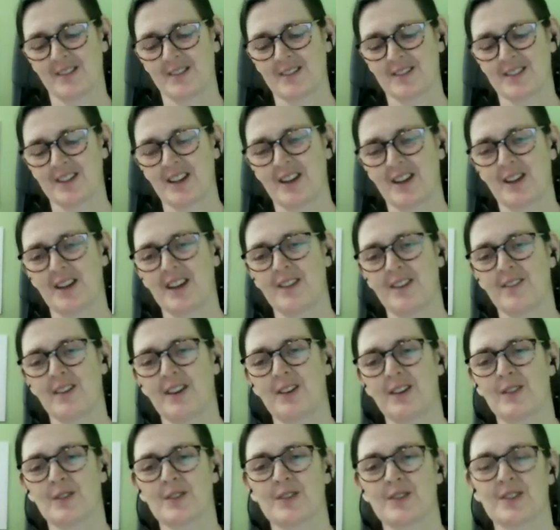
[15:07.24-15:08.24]
So
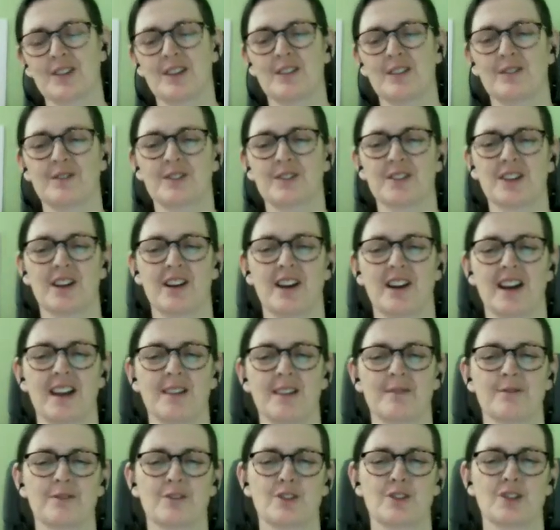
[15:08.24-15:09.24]
giving yourself
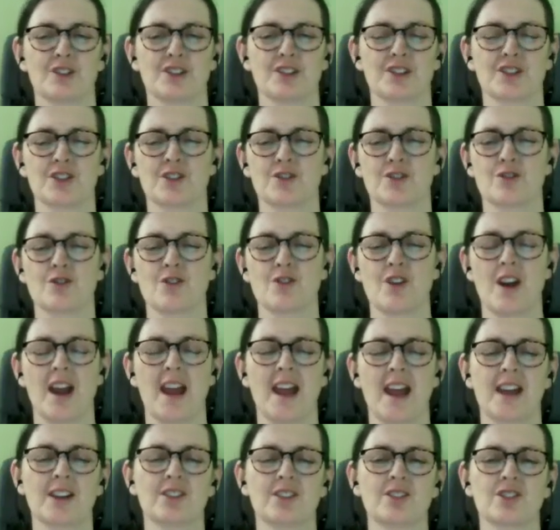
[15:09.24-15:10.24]
time for a
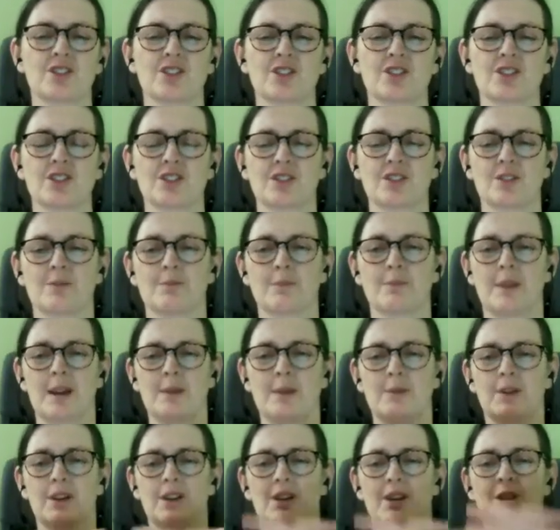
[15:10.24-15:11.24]
stretch,
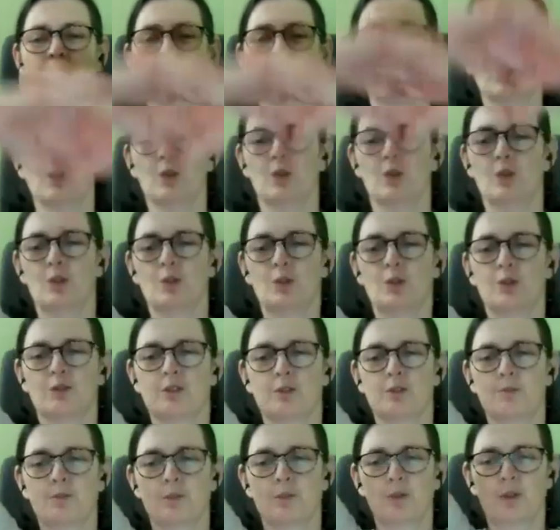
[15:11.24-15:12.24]
maybe a yawn
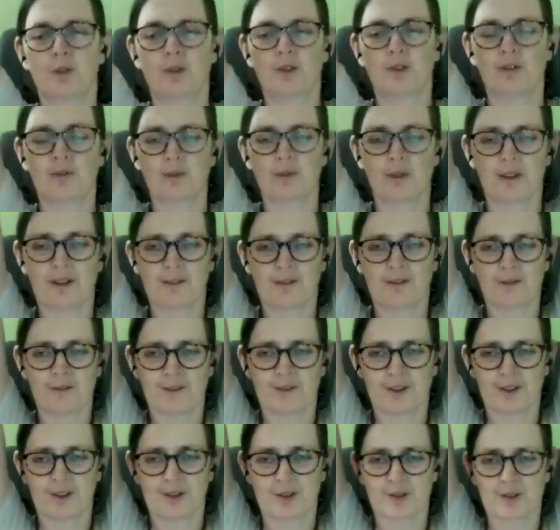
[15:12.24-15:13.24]
or a movement that
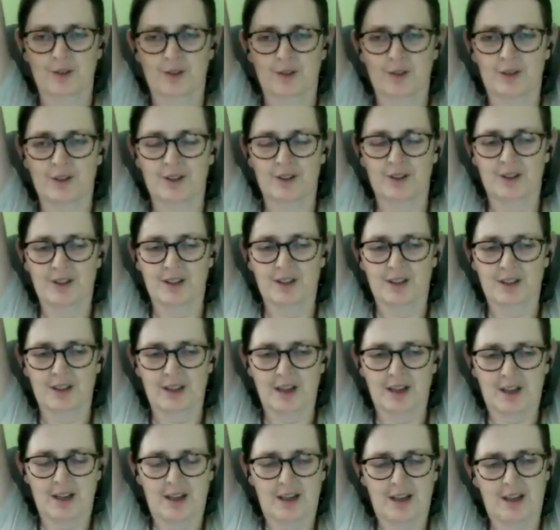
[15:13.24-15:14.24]
feels good.
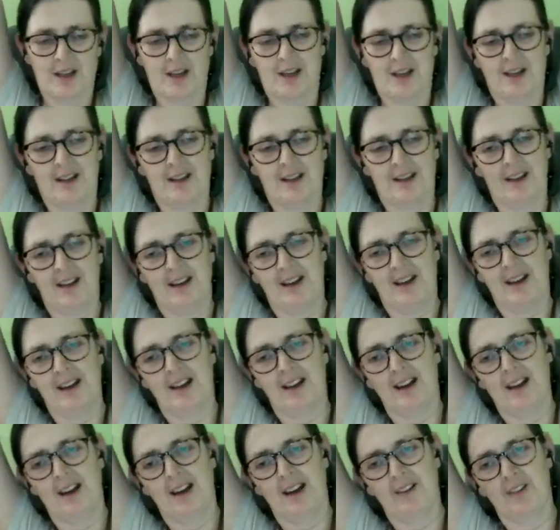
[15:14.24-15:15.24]

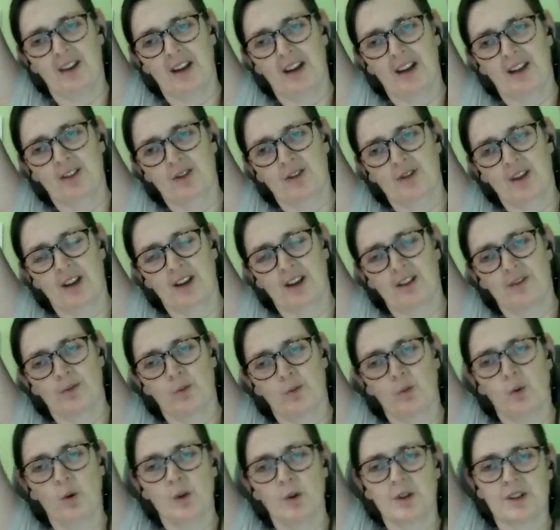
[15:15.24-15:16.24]
Yeah, having a drink
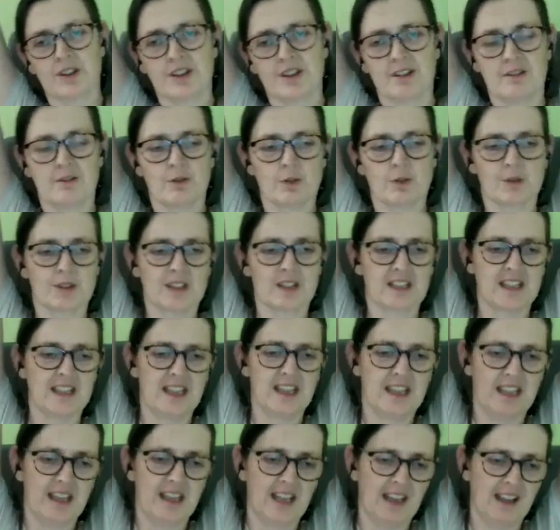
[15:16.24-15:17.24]
of water or
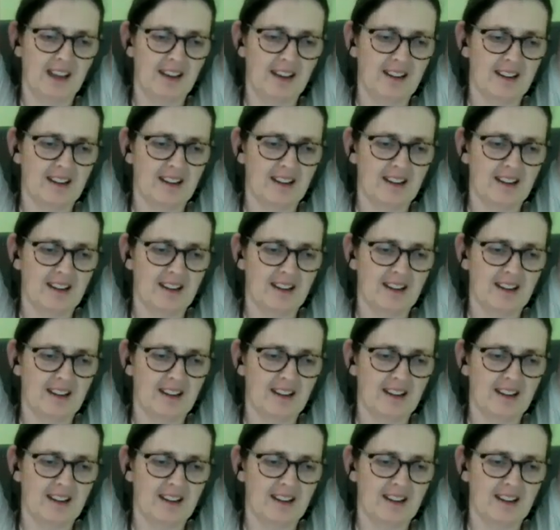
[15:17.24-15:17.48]
tea.